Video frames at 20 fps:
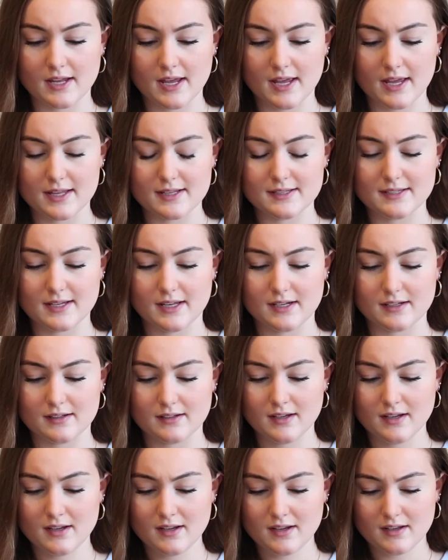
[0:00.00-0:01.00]
heads and
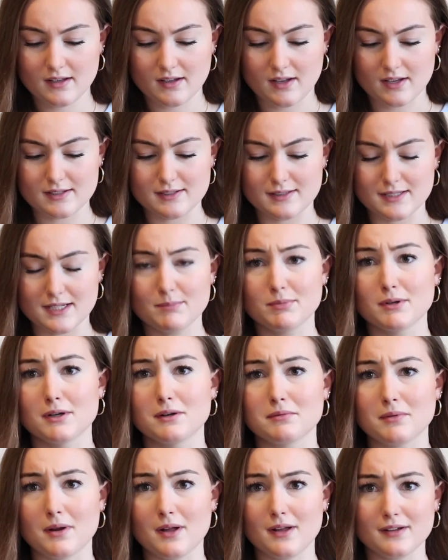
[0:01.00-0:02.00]
a
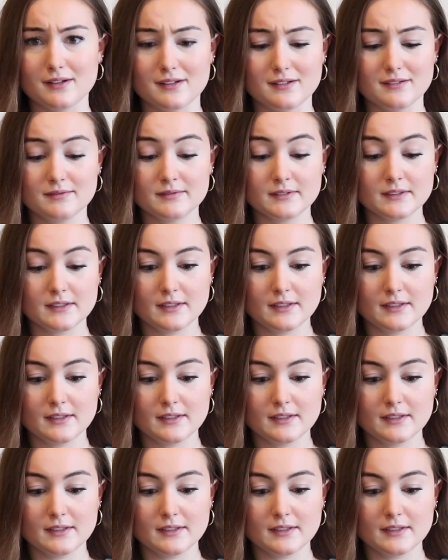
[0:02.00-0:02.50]
zebra rug.